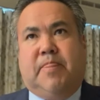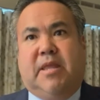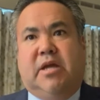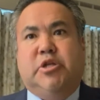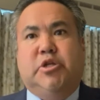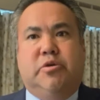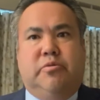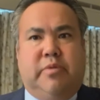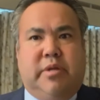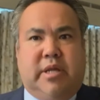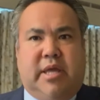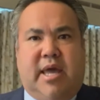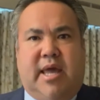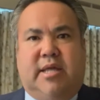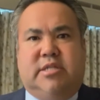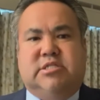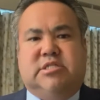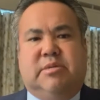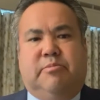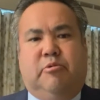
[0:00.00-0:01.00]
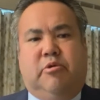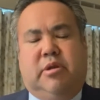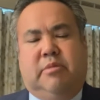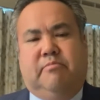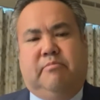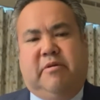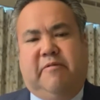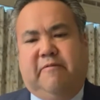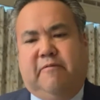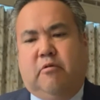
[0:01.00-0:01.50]
engage someone
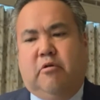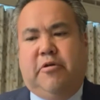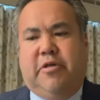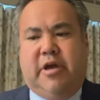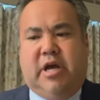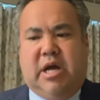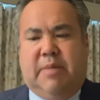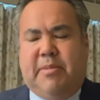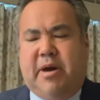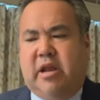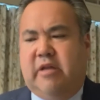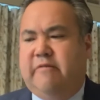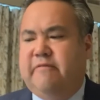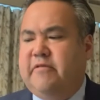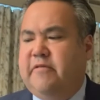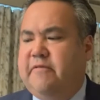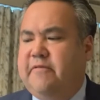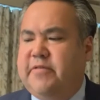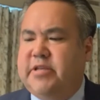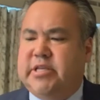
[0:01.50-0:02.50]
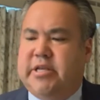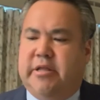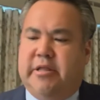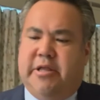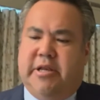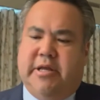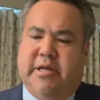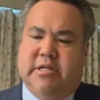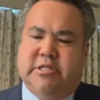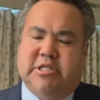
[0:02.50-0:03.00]
before they come out of a
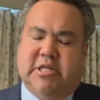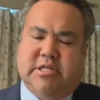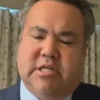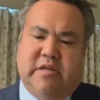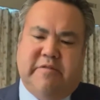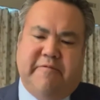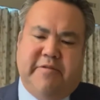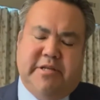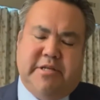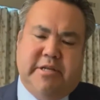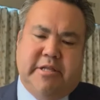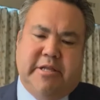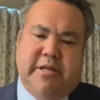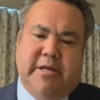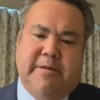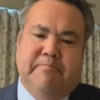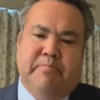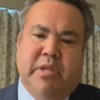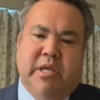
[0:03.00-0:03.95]
facility, a justice facility,